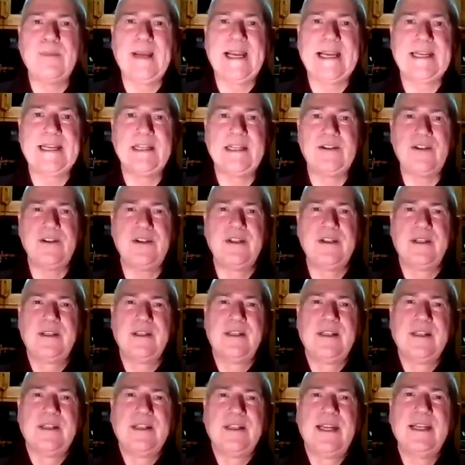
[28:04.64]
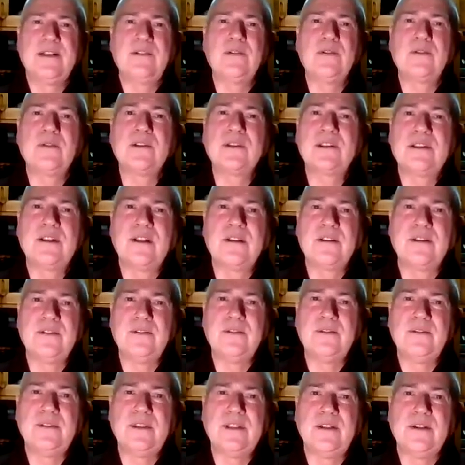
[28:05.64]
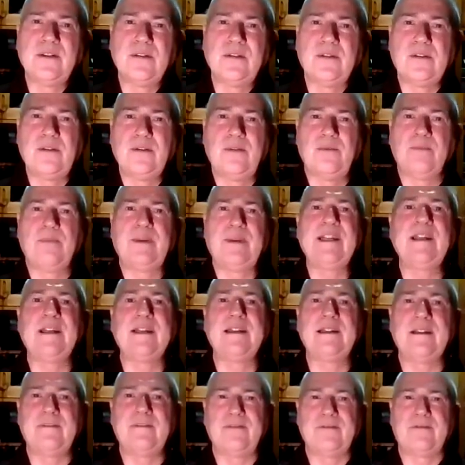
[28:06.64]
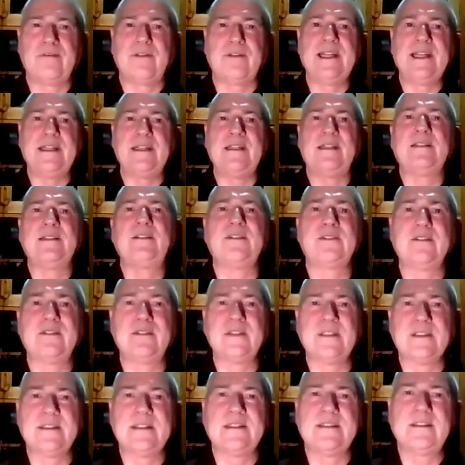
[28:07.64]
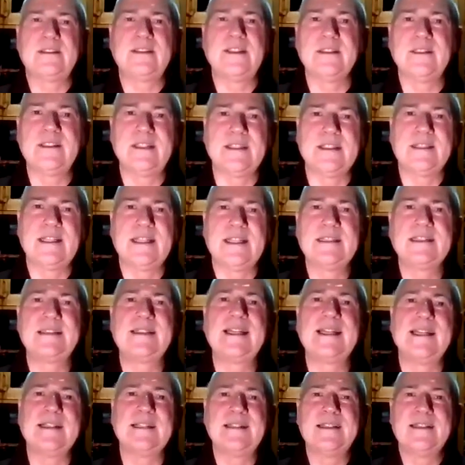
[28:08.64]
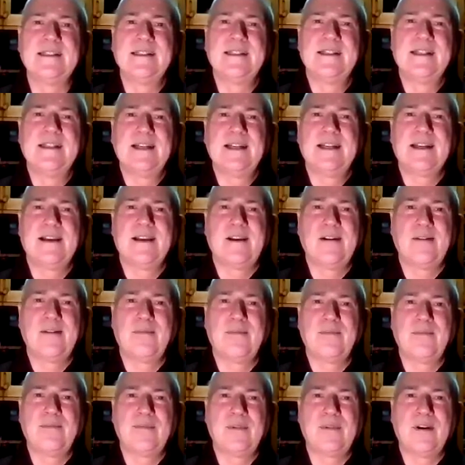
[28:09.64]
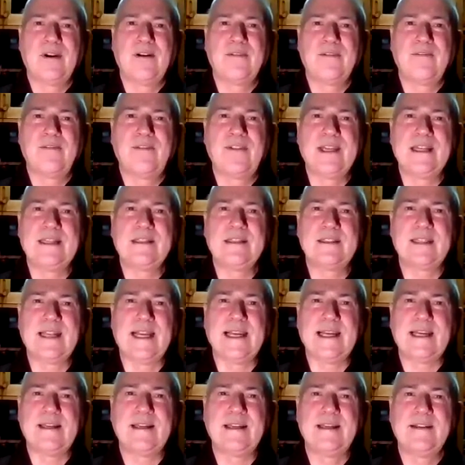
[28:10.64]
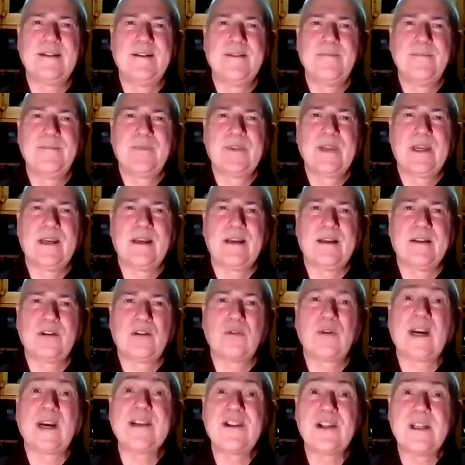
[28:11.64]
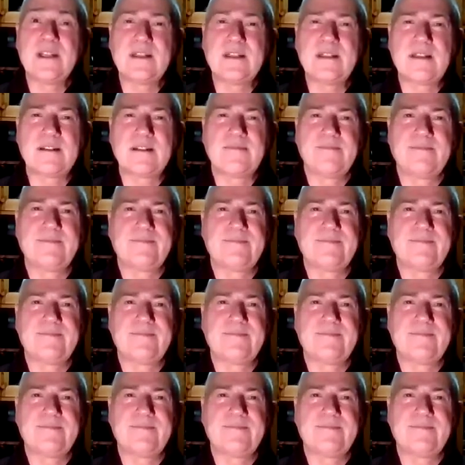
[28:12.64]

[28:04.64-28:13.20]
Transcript: baggage. And also, you know, being free to a certain extent of things like grudges,